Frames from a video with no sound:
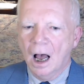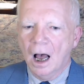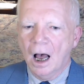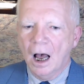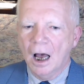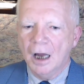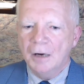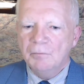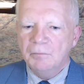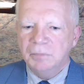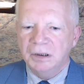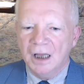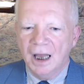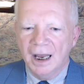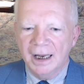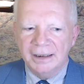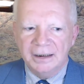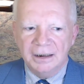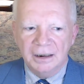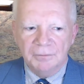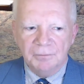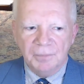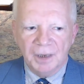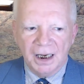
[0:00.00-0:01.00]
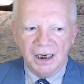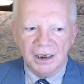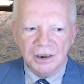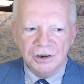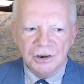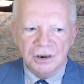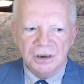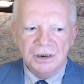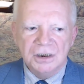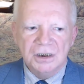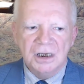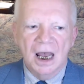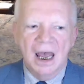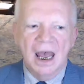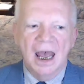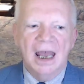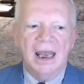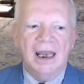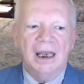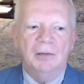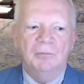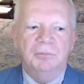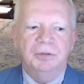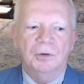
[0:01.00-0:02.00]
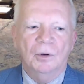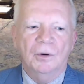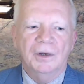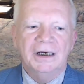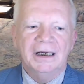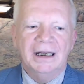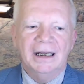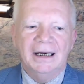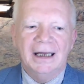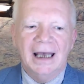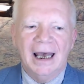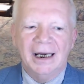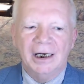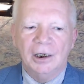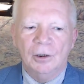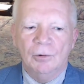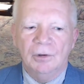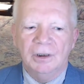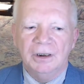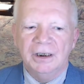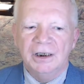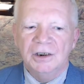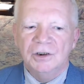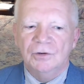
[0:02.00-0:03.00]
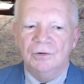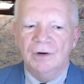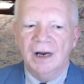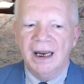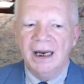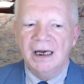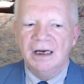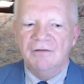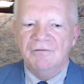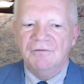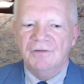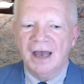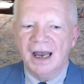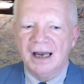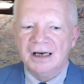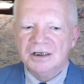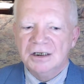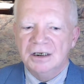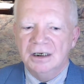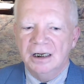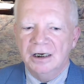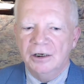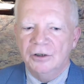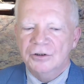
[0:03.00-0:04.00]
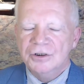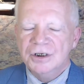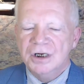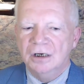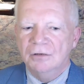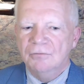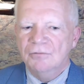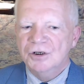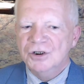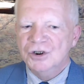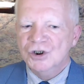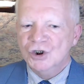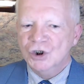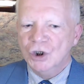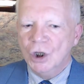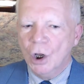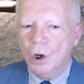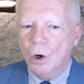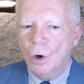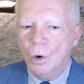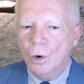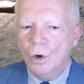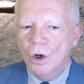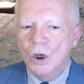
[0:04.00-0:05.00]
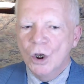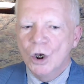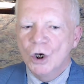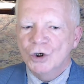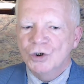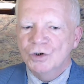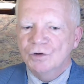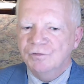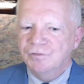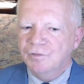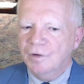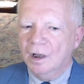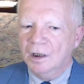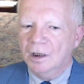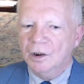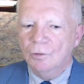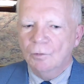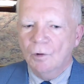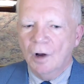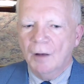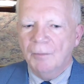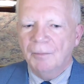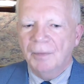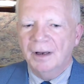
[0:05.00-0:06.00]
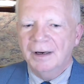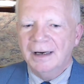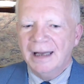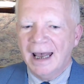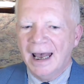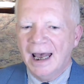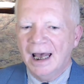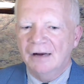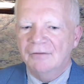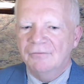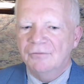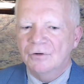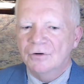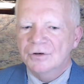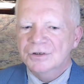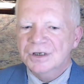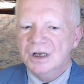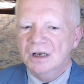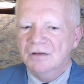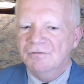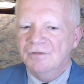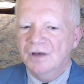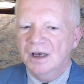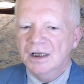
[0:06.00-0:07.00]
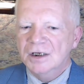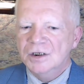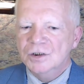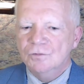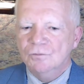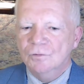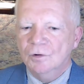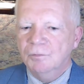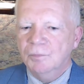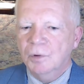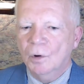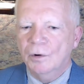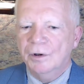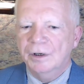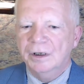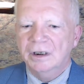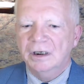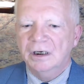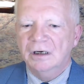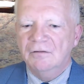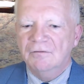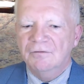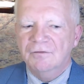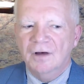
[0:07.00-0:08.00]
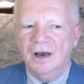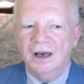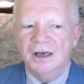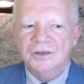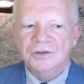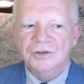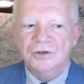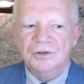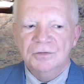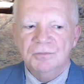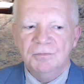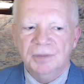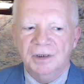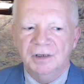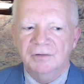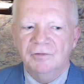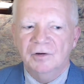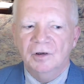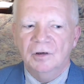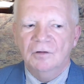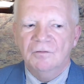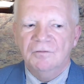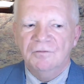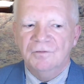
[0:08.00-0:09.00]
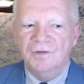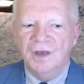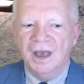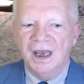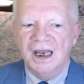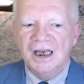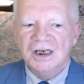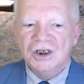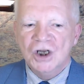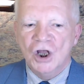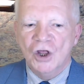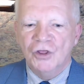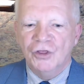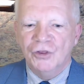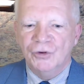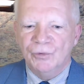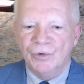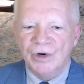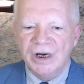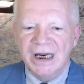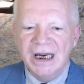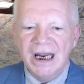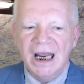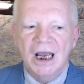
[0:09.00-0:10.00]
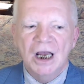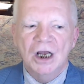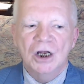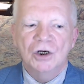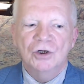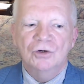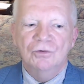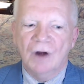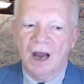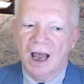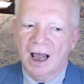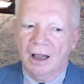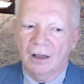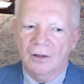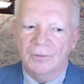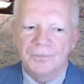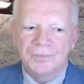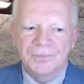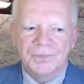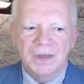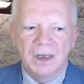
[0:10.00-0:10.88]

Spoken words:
unblinded patients, employed inadequately trained vaccinators, and was slow to follow up on adverse events reported in Pfizer's pivotal phase 3 trial.